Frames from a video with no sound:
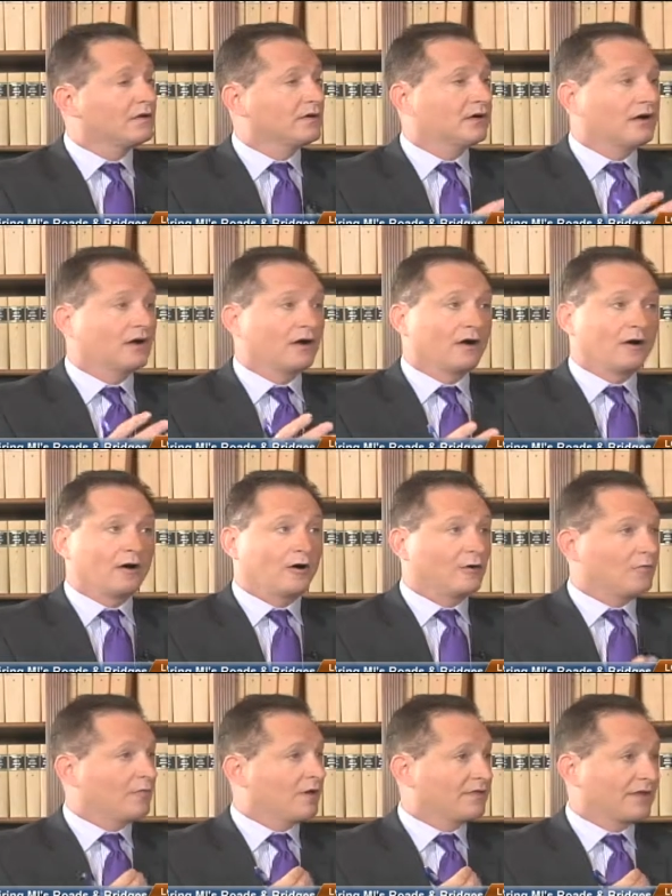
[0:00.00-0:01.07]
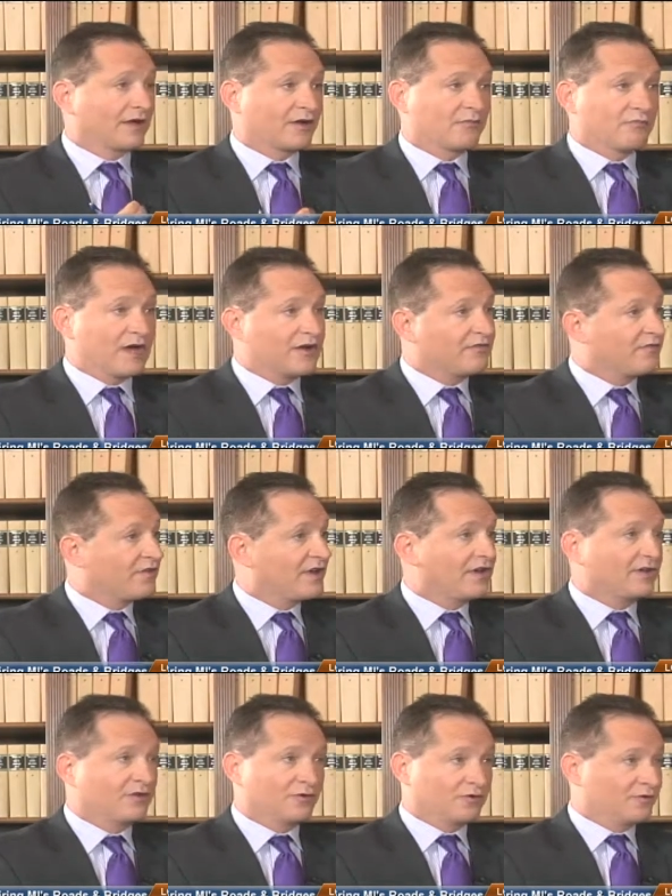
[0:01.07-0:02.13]
Um, that could benefit.
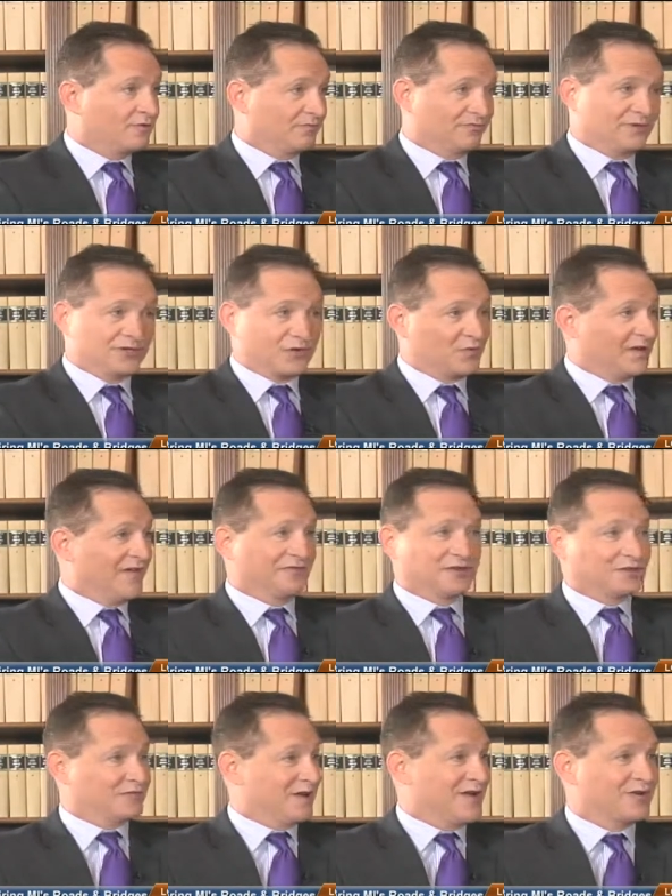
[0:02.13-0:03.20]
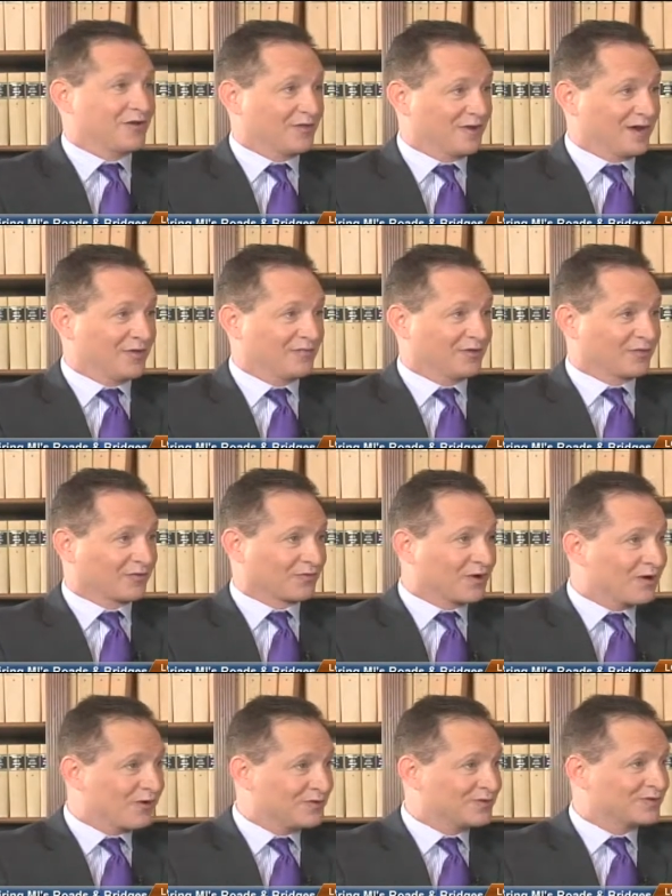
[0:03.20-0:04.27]
You, Michigan would not have to spend all the money to put the
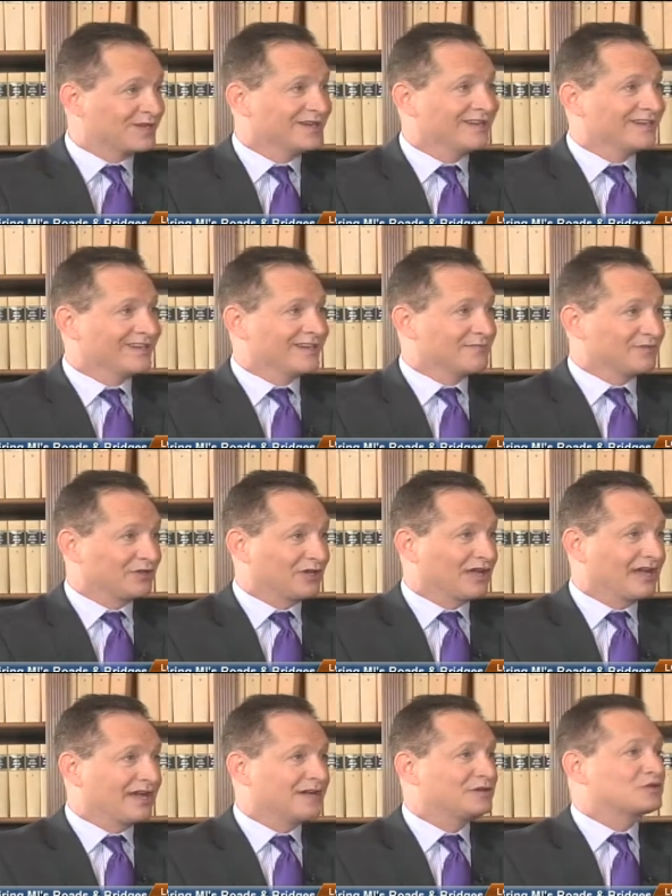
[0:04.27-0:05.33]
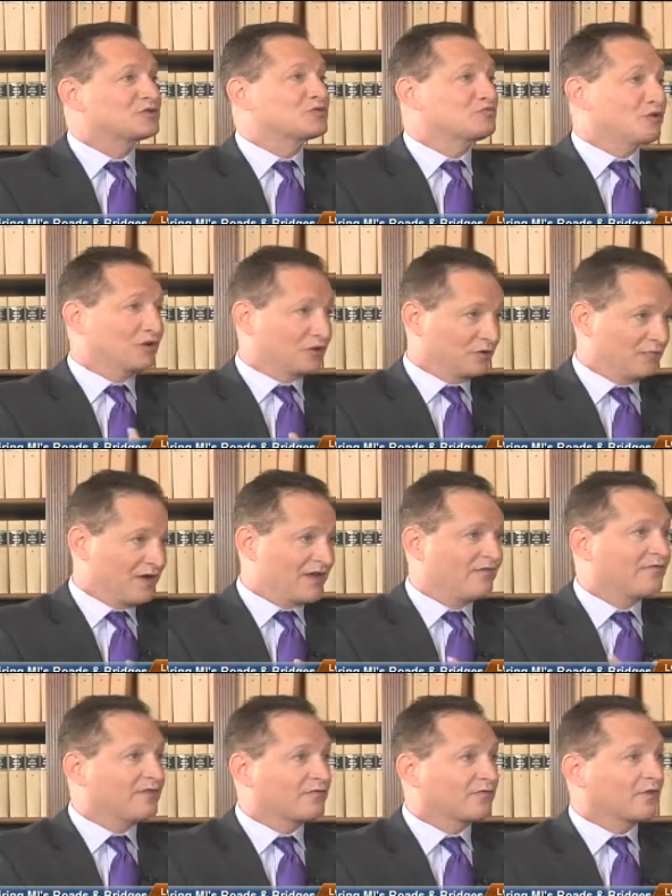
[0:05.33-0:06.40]
roads in place, but could
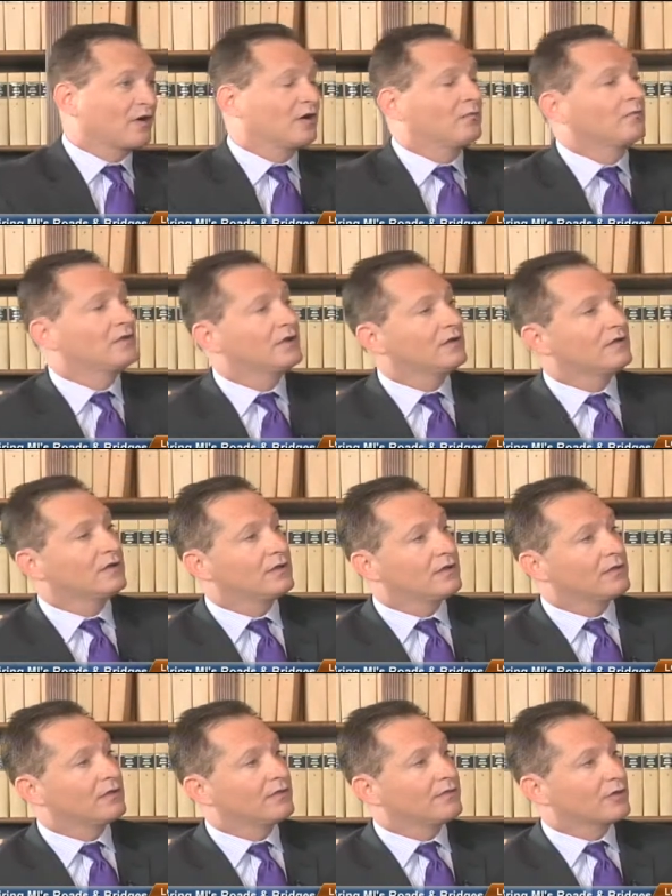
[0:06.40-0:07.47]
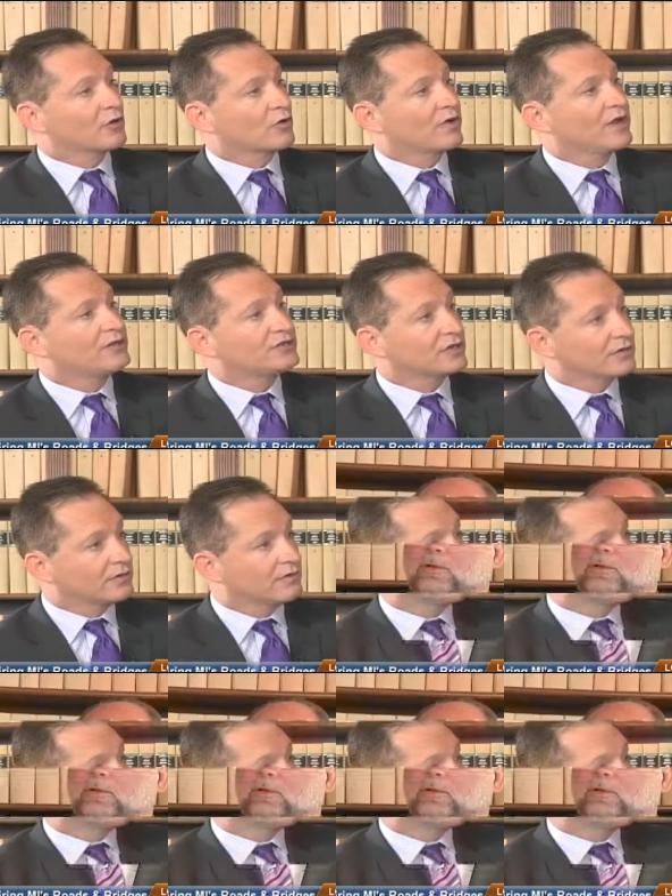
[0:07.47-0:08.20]
benefit from uh, their creation. If we had